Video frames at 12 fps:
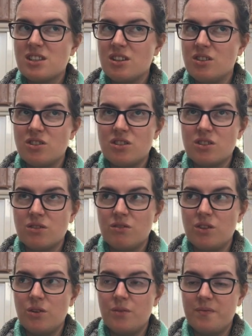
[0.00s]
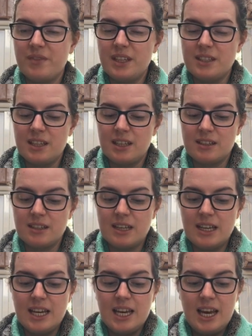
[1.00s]
You just don't know these things.
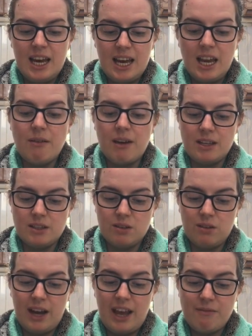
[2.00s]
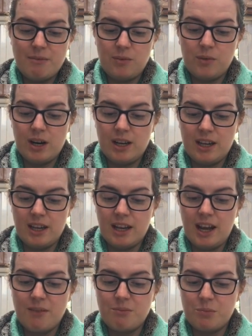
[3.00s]
Anyway, so I have been working and
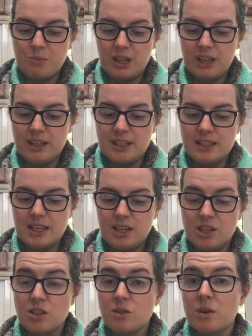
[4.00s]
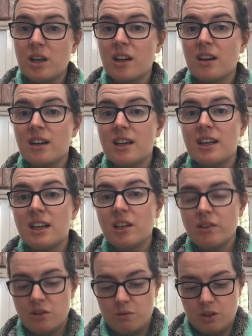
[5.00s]
I have been bringing this in and just working on it at
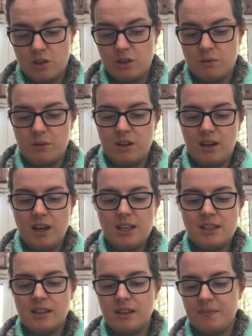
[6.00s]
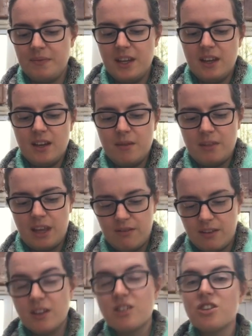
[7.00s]
lunch, which has been nice. And
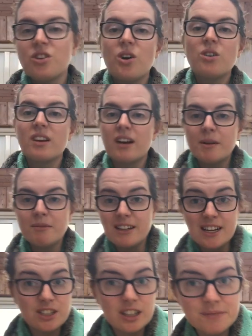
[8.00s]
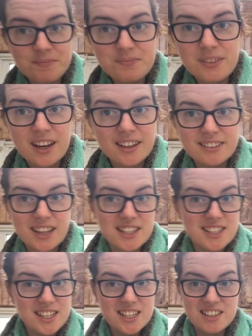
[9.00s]
they've got to know that I'm the knitter and
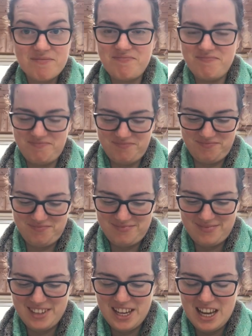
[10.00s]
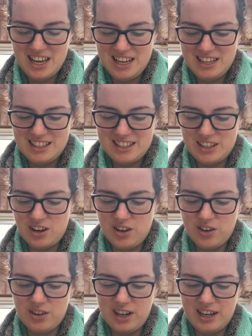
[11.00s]
that's it.
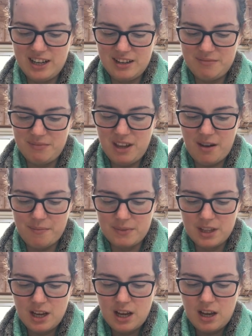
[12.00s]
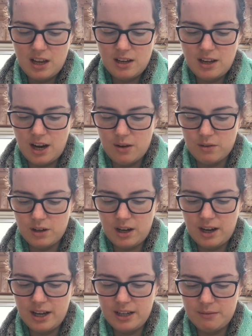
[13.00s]
So, yeah. Now
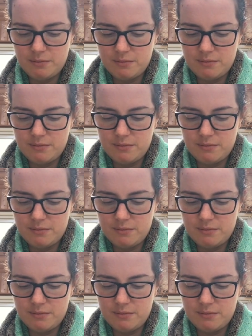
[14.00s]
I've